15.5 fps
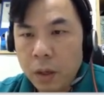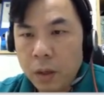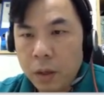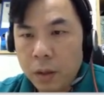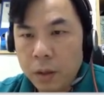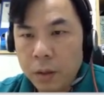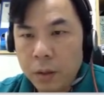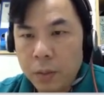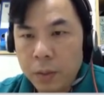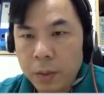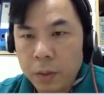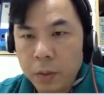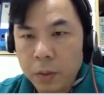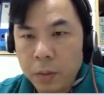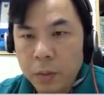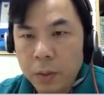This part
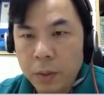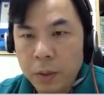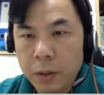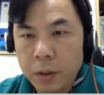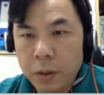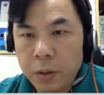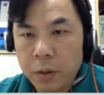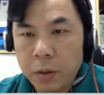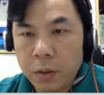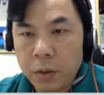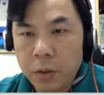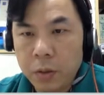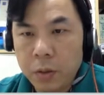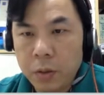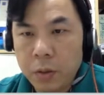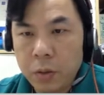will be
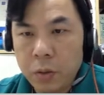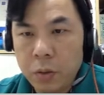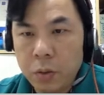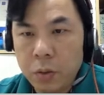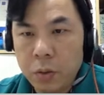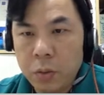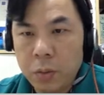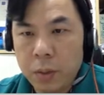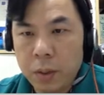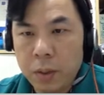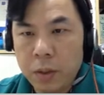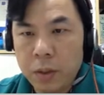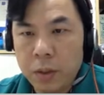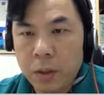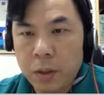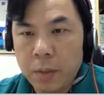2
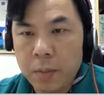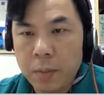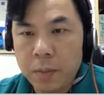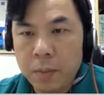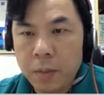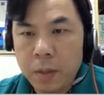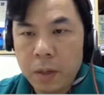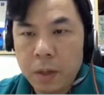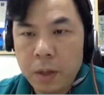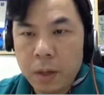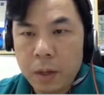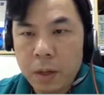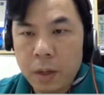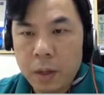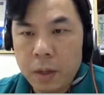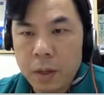minus m,
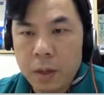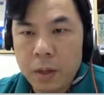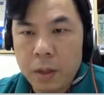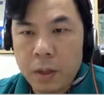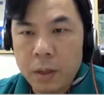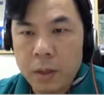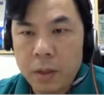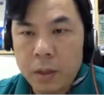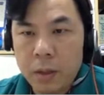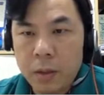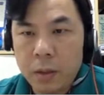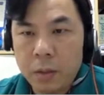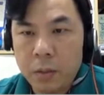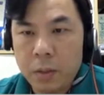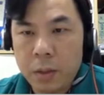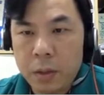and then lastly it
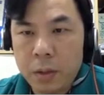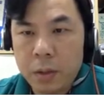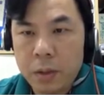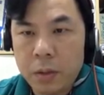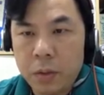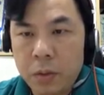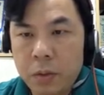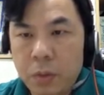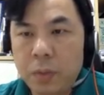will be 0.